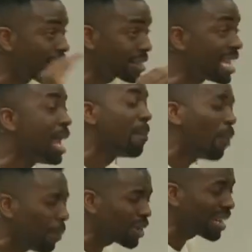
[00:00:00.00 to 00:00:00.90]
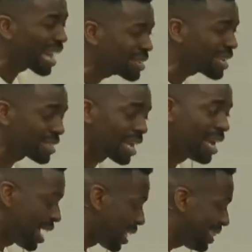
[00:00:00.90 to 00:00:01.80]
God has said. But what I'm trying to get to is
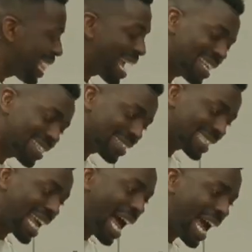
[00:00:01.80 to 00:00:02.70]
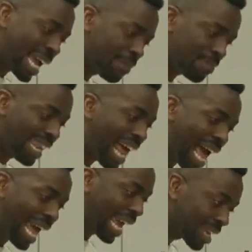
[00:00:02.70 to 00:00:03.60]
there is a
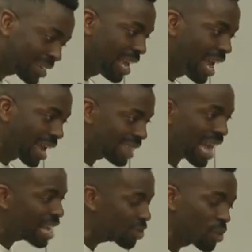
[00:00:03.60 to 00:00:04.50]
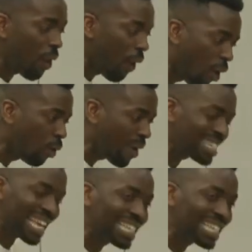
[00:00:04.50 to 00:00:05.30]
timeline that is not always